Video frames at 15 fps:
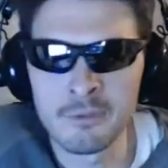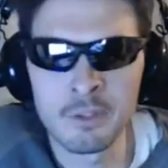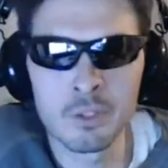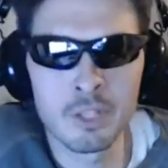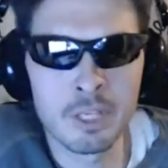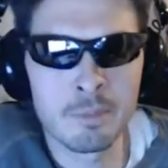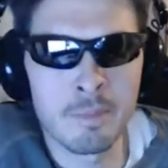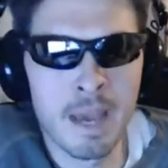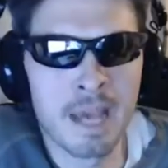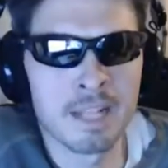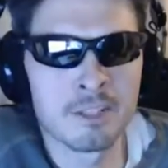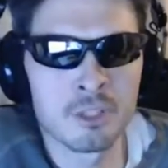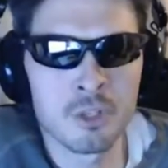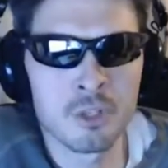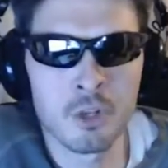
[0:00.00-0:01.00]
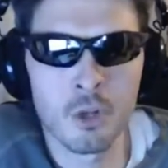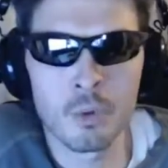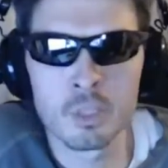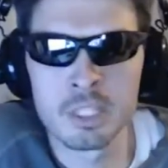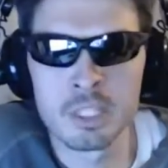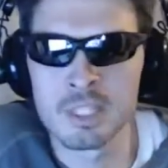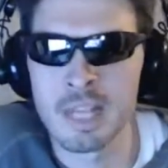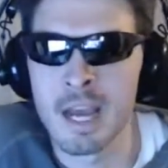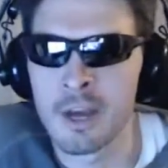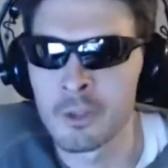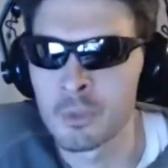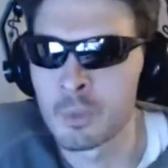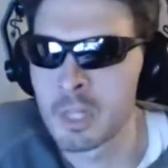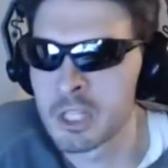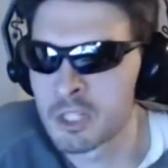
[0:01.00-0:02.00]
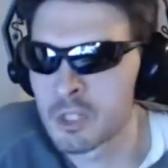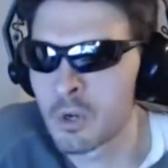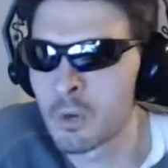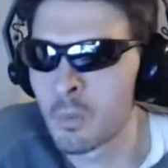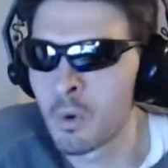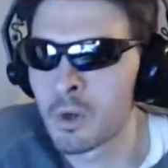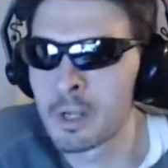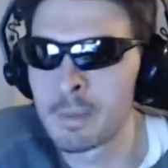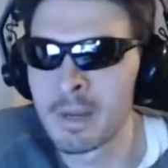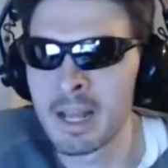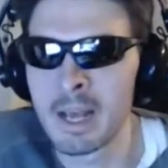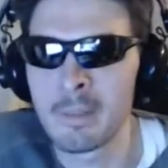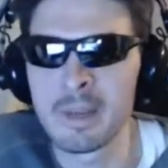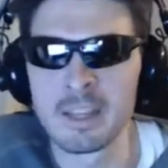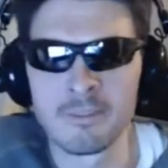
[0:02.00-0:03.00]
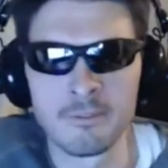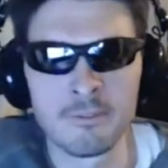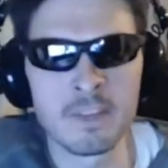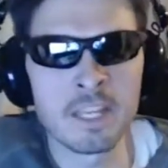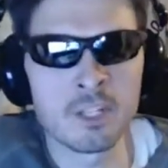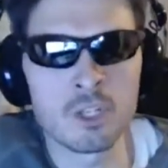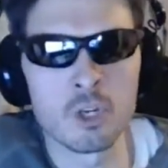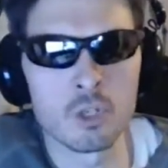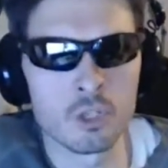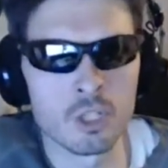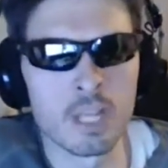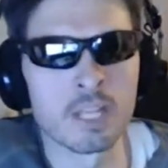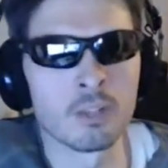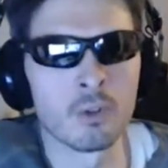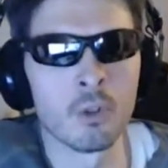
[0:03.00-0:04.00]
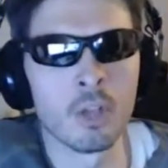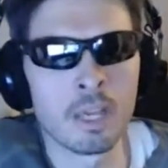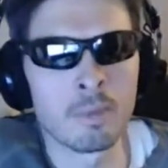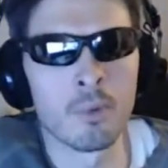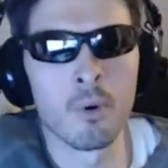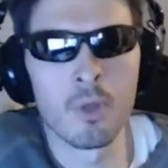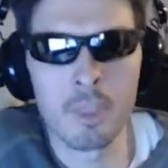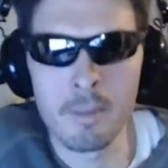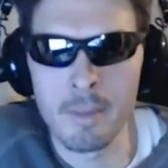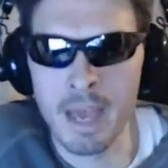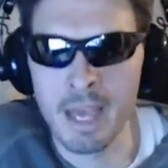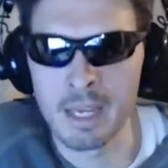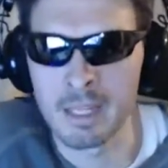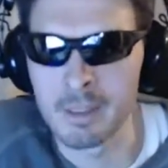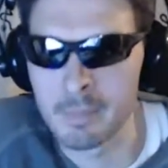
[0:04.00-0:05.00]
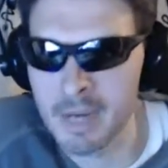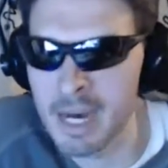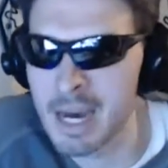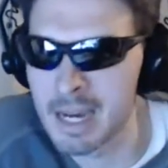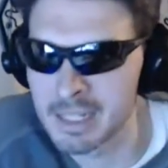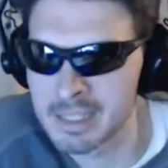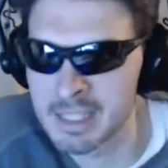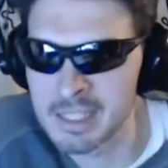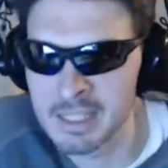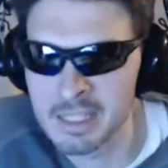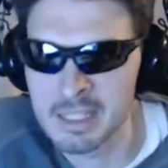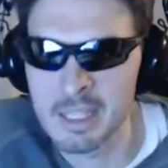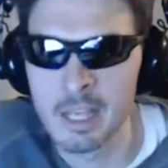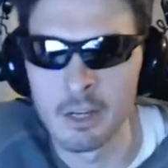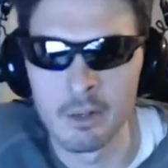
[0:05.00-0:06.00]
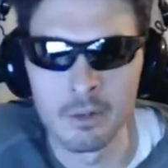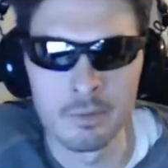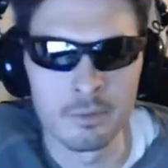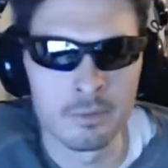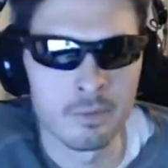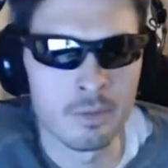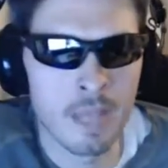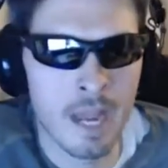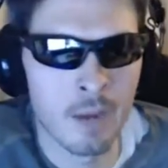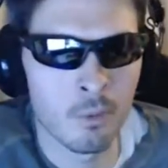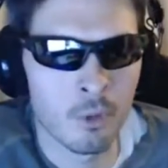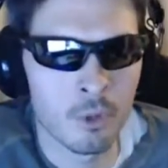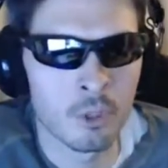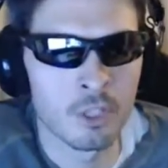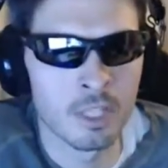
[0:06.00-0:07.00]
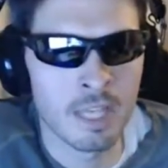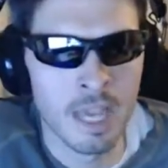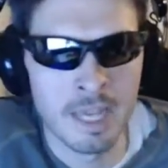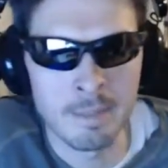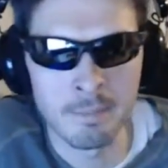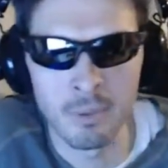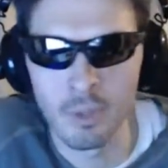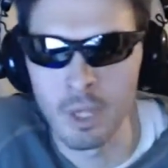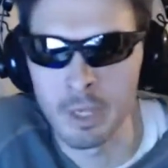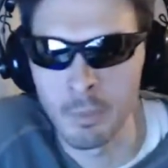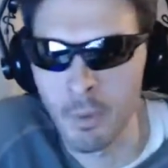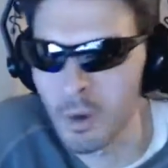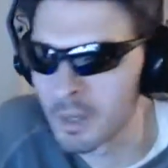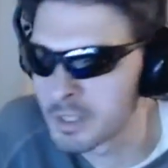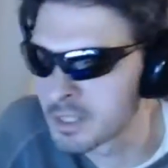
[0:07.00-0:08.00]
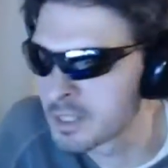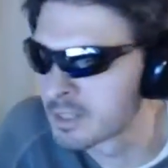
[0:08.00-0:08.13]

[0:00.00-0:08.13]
like Madden started going south when they started worrying about how many features they could label on the back of the box instead of how good the gameplay was.